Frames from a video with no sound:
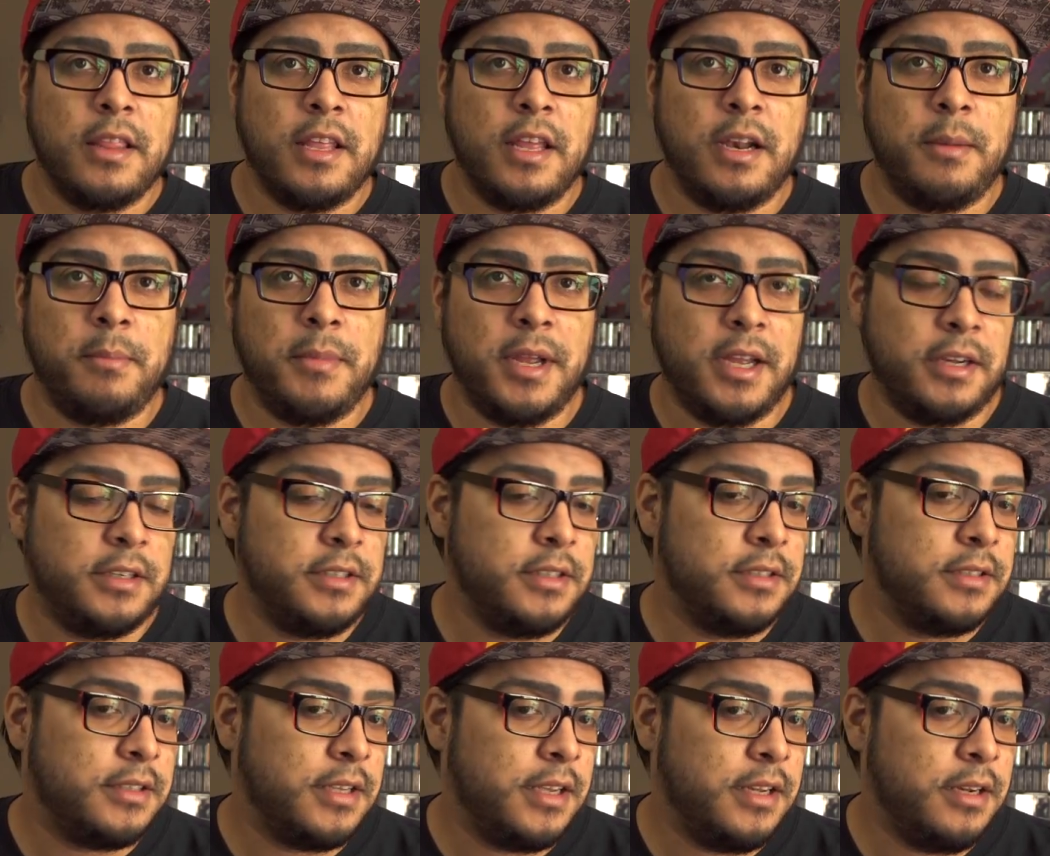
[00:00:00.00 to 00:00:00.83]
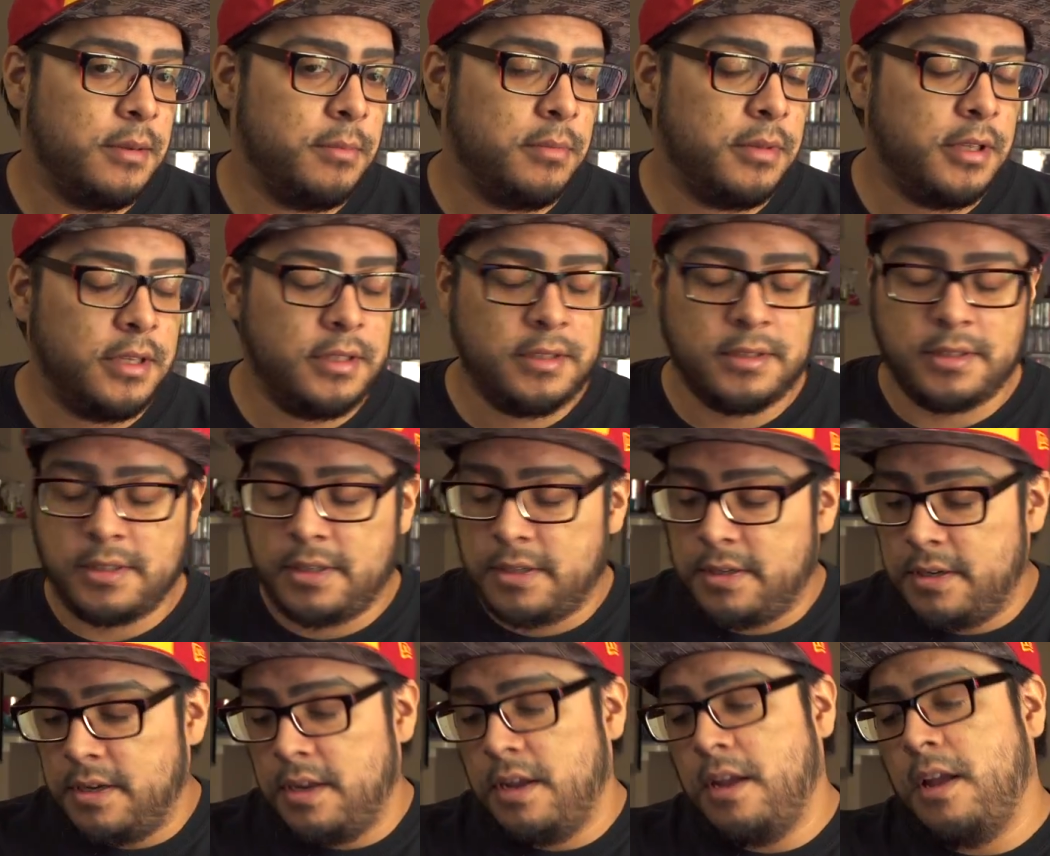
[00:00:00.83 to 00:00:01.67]
that it matches and it blends in.
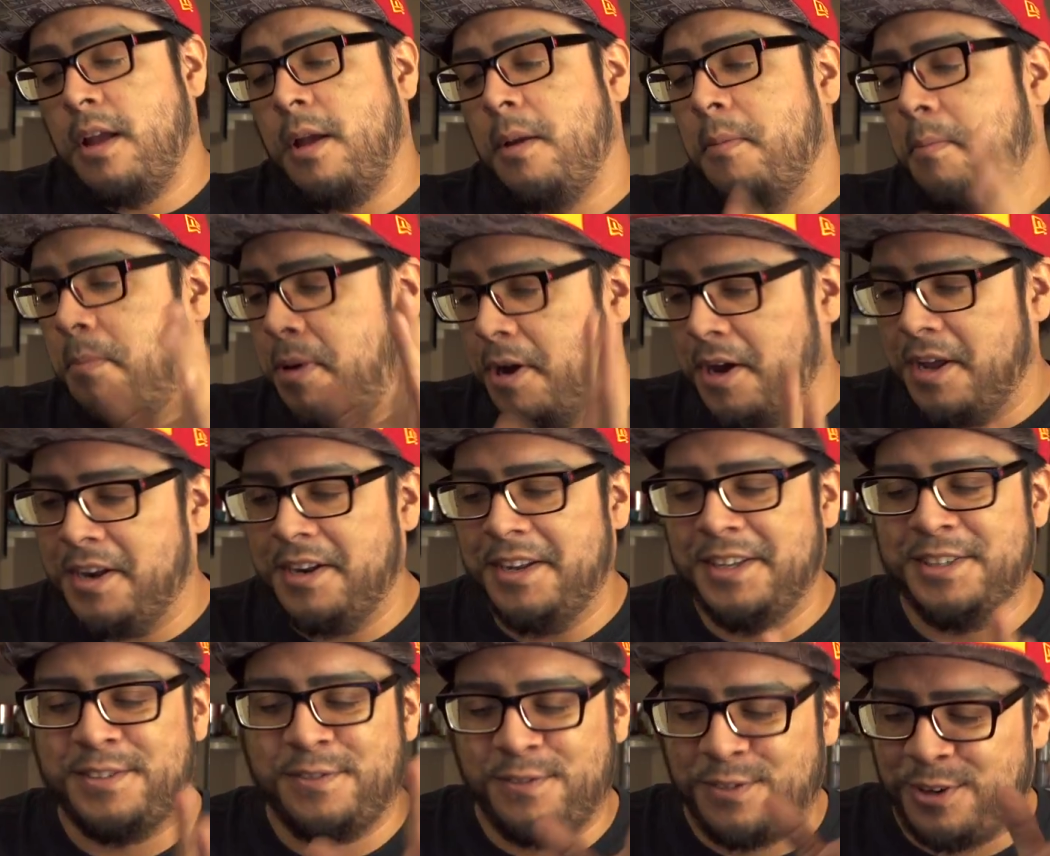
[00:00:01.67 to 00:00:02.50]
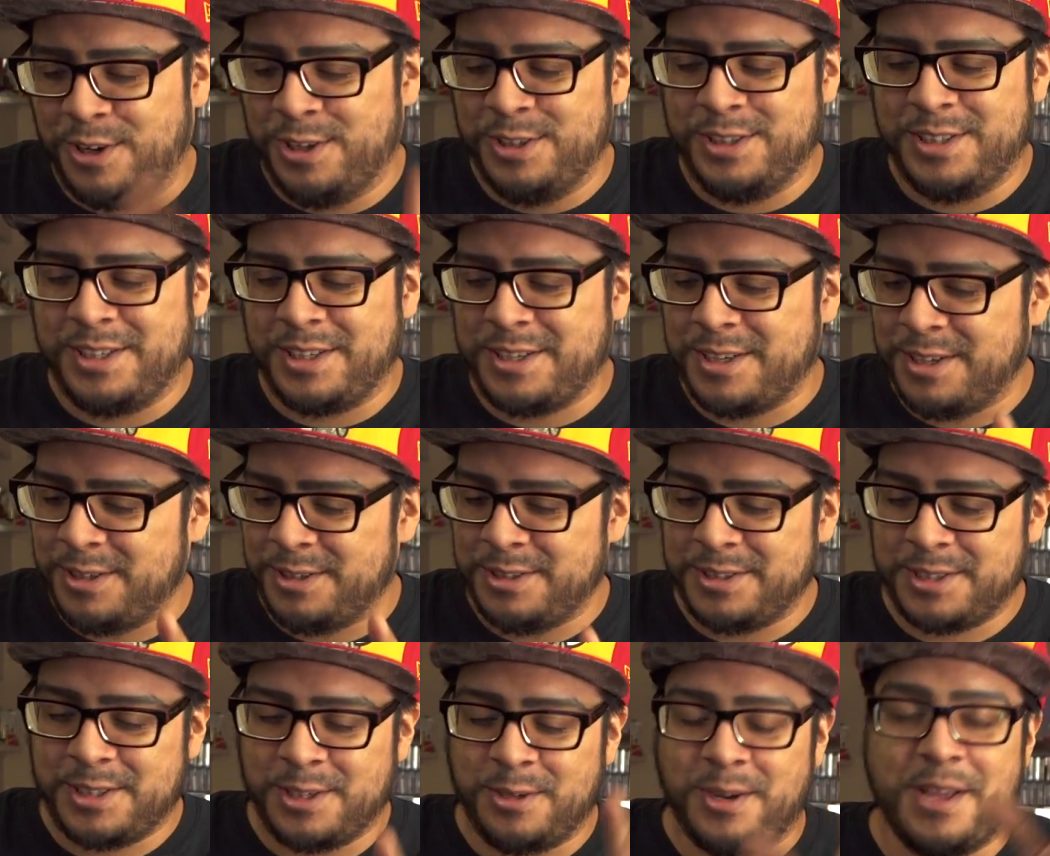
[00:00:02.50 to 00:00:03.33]
But as far as the
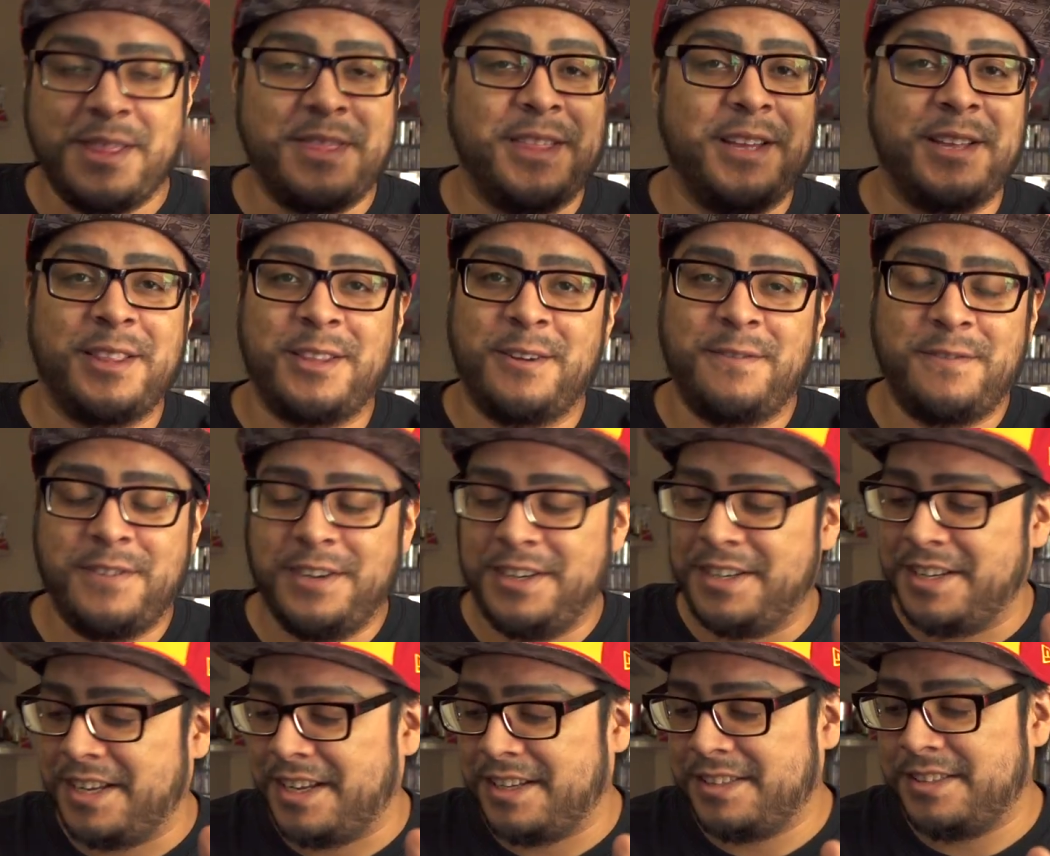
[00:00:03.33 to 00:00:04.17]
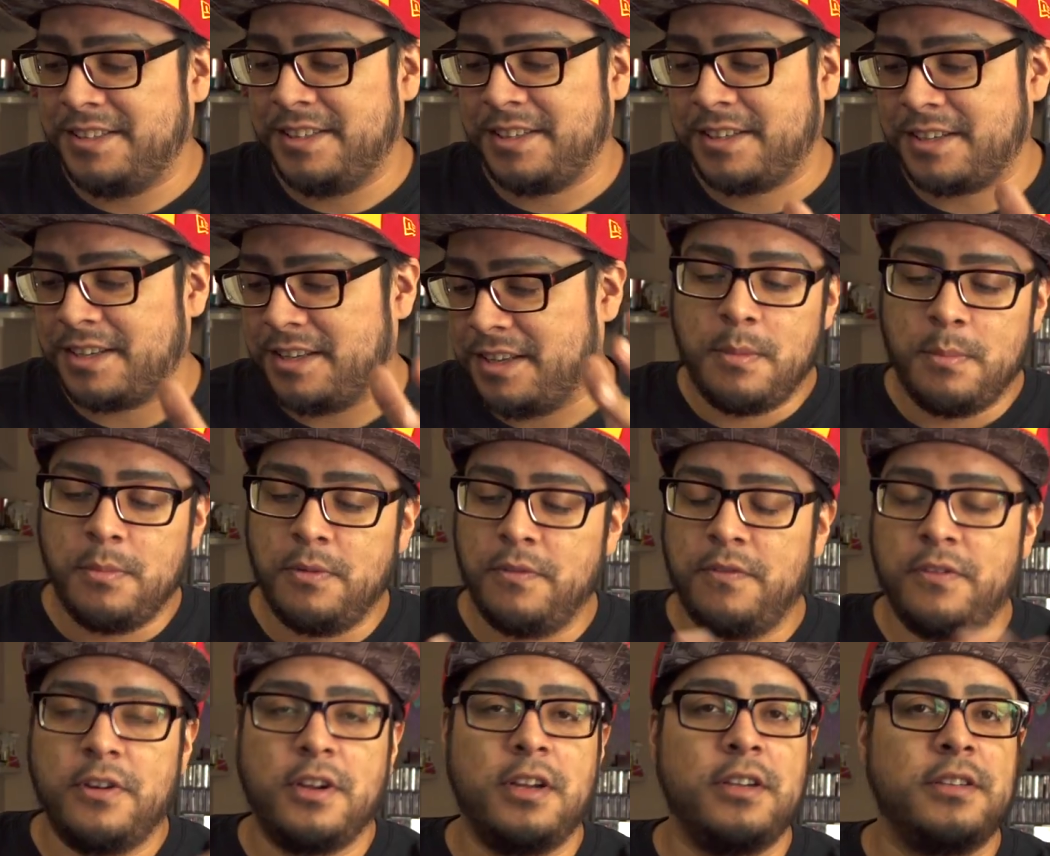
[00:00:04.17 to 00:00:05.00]
colors go, I think they're fantastic.
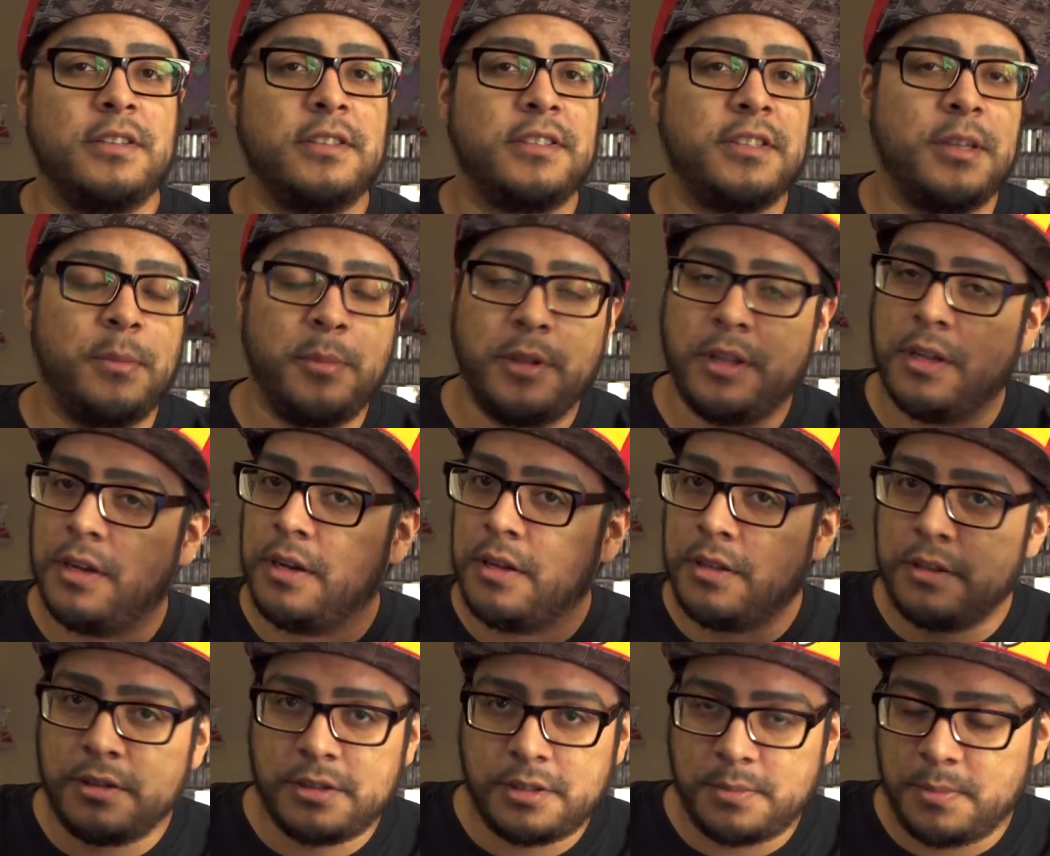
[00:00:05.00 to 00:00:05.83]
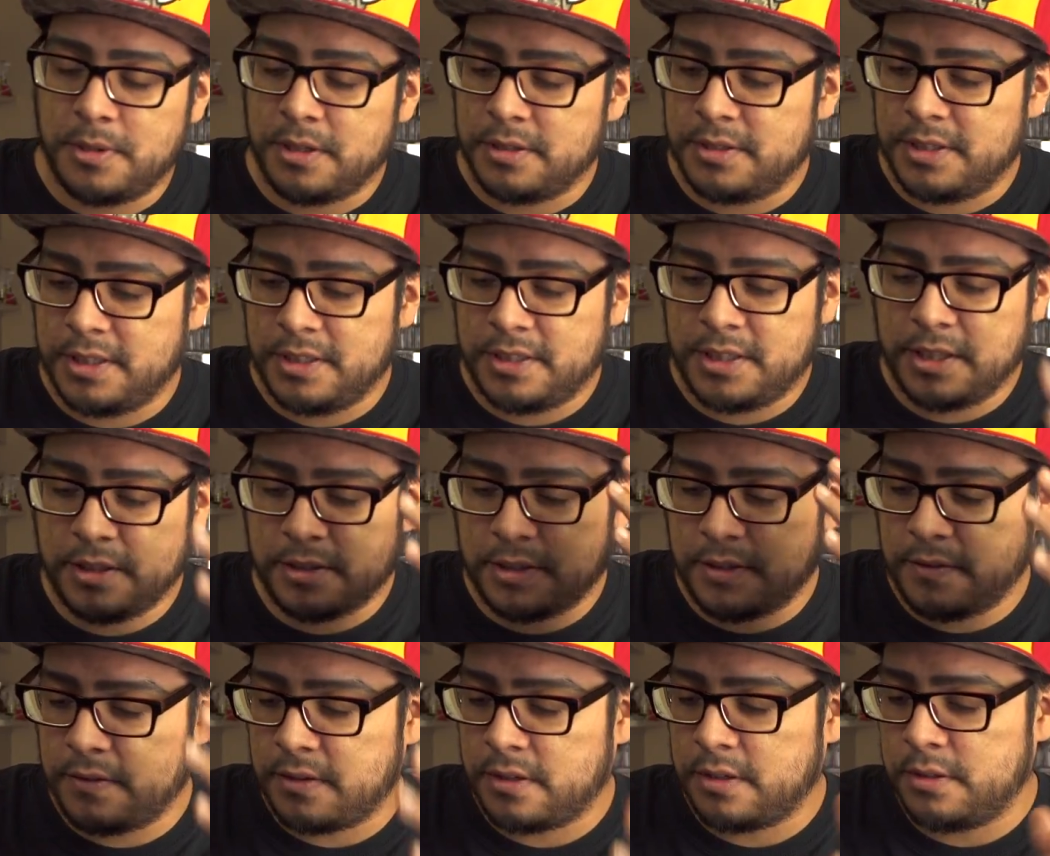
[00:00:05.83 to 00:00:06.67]
Moving on to some of the other small details
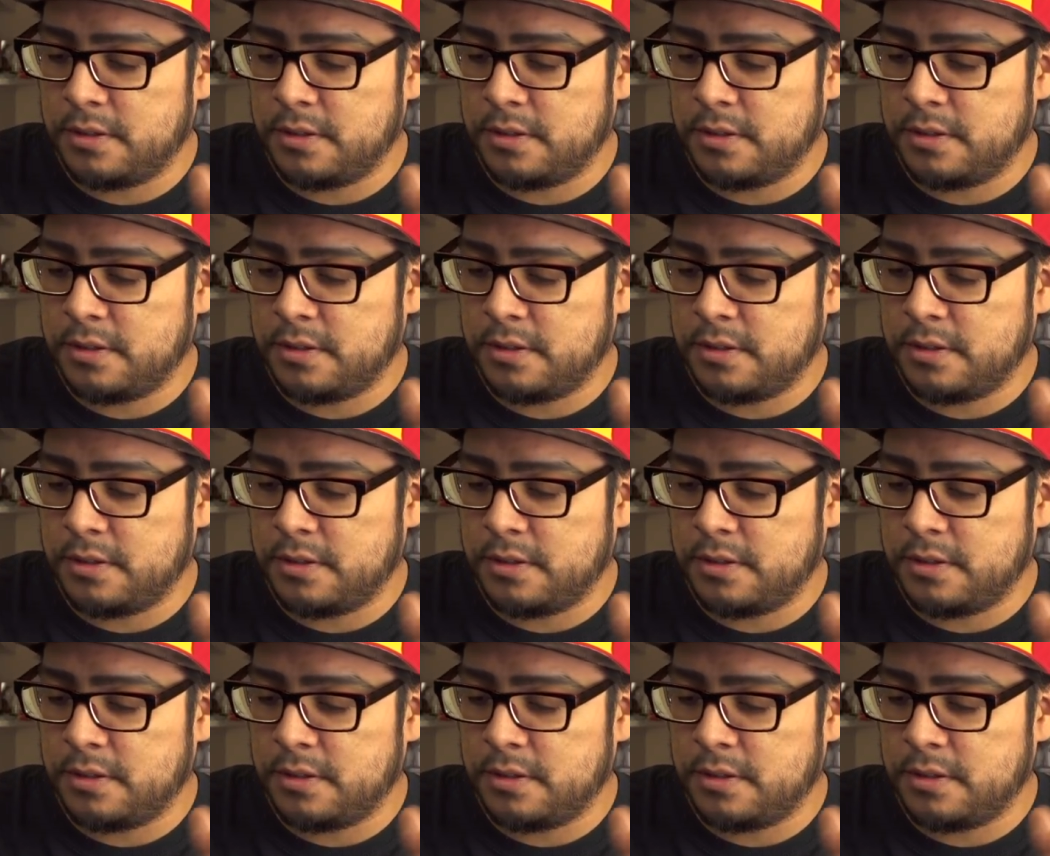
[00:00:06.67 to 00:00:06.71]
of the